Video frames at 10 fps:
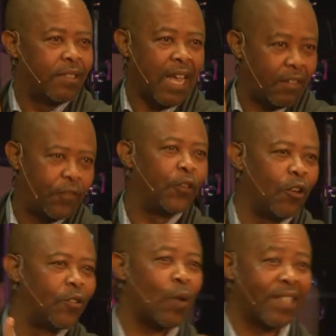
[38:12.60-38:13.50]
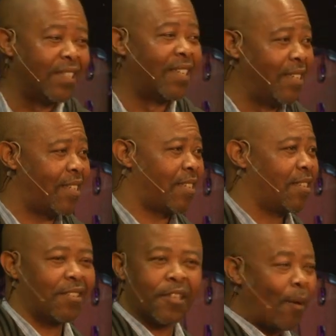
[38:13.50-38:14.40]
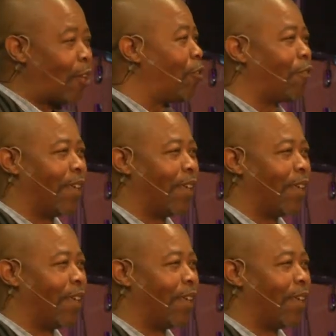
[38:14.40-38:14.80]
That video, it's what it is. Ke ba tshofela